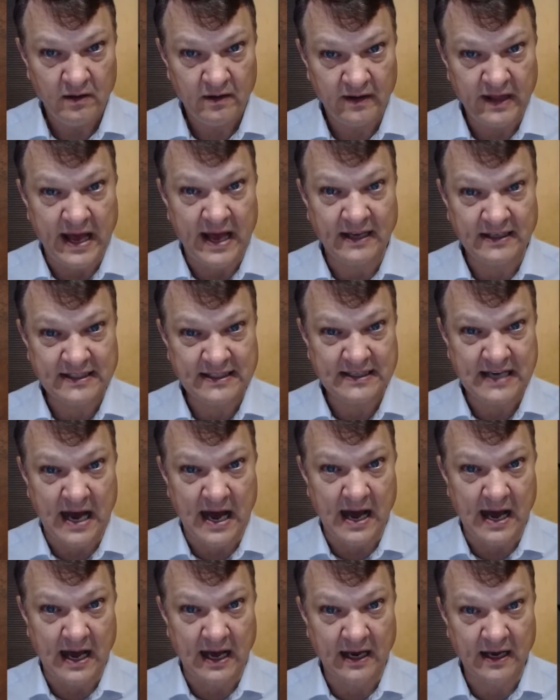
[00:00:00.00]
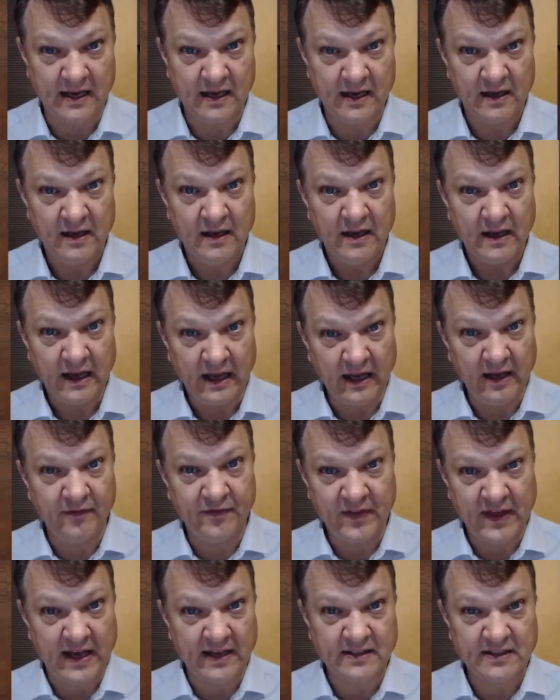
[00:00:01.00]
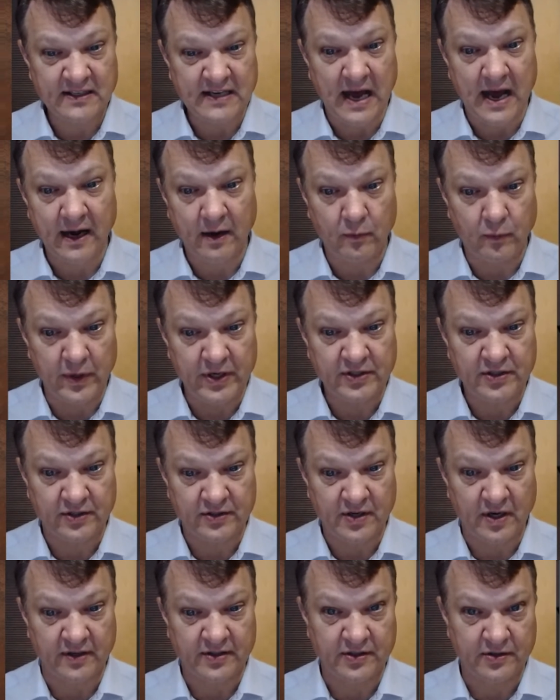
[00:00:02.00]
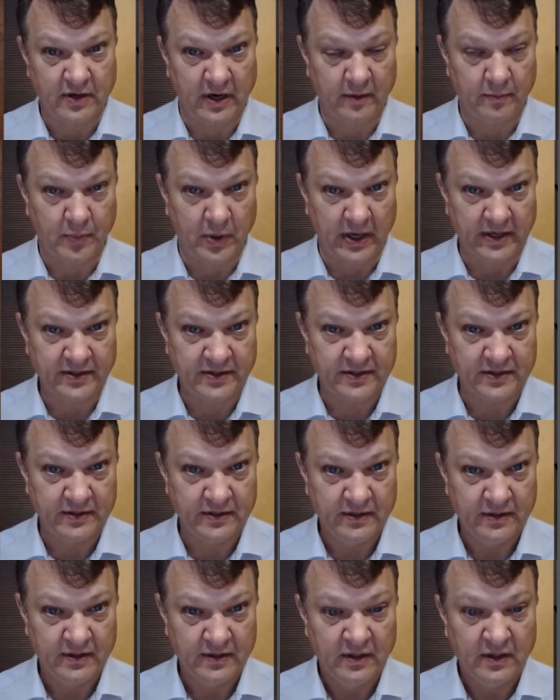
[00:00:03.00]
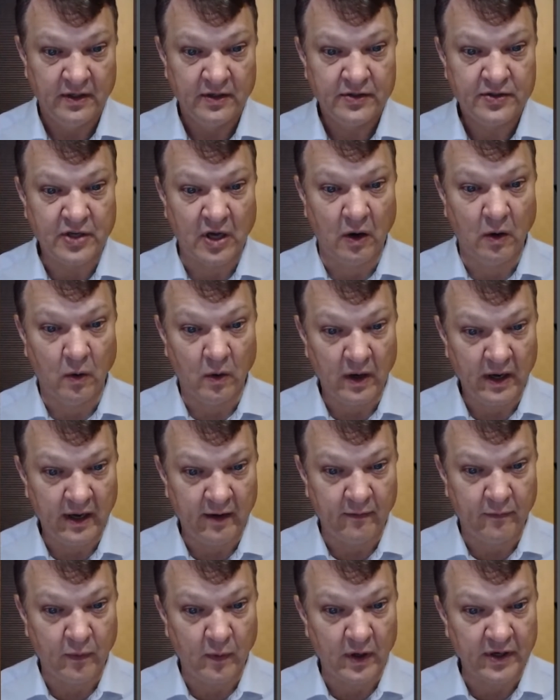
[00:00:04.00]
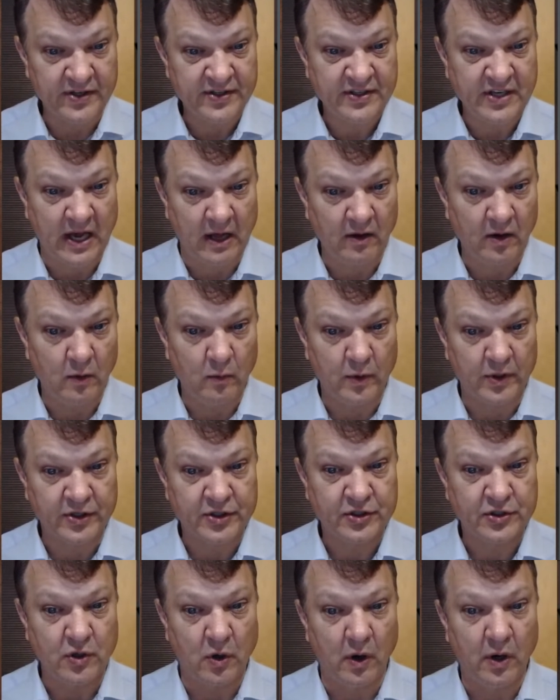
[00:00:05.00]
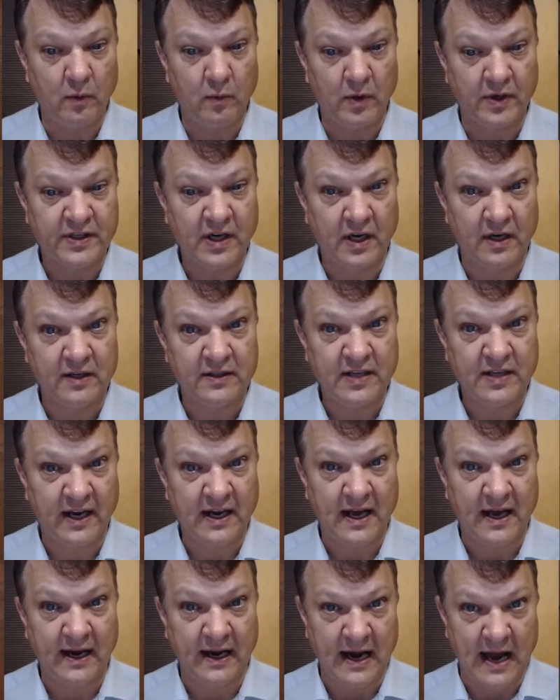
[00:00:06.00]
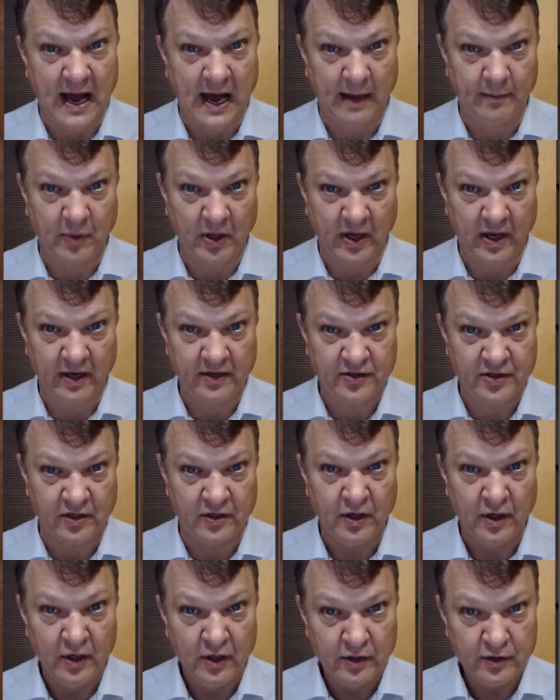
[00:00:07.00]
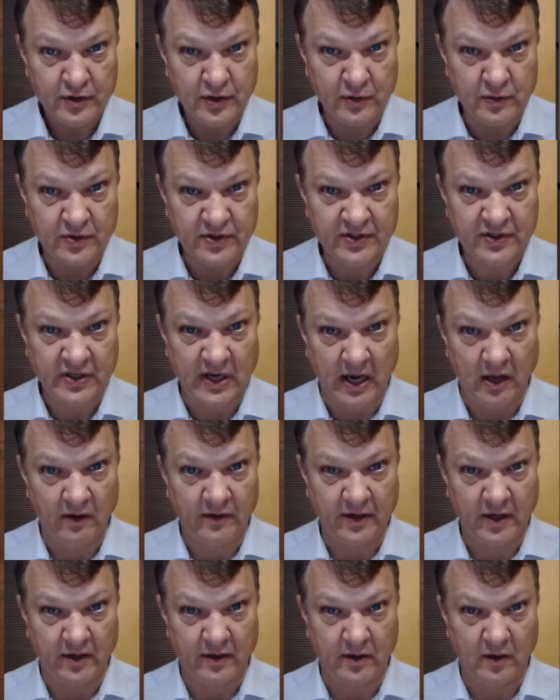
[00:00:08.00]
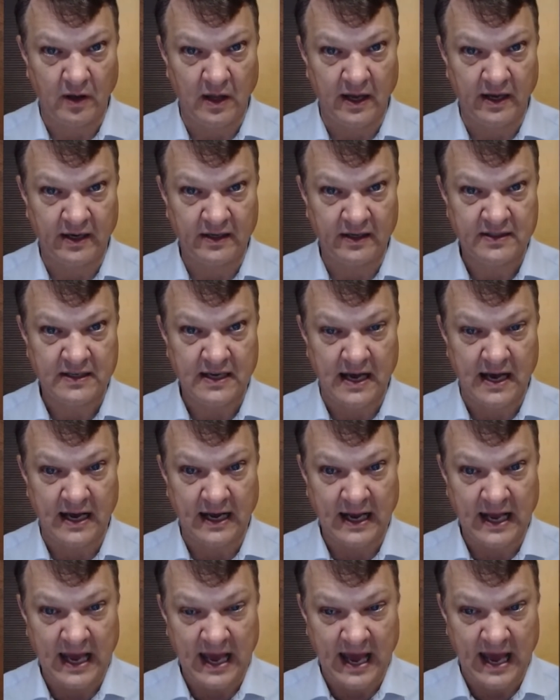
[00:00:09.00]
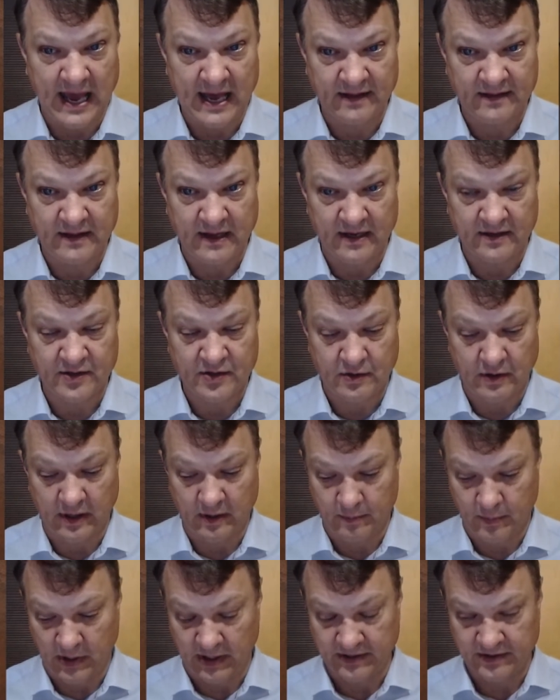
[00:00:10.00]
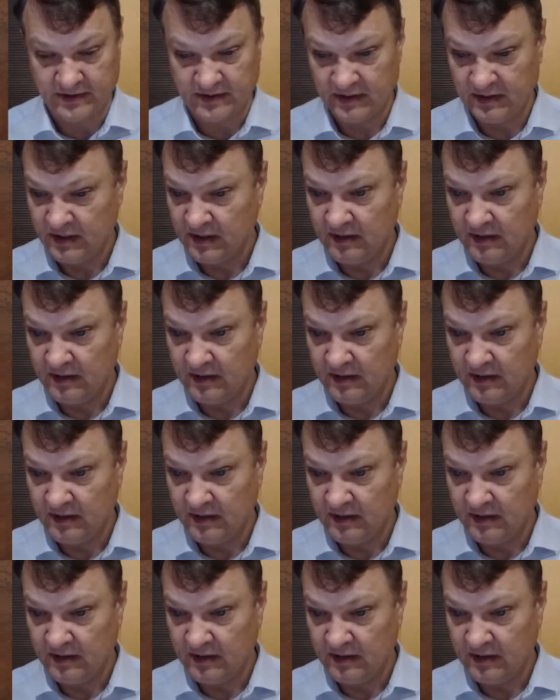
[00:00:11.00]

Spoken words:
that stock if that stock reaches our strike price. So if we're a seller, we're short, we're going to take on an obligation to sell the underlying stock at that strike price.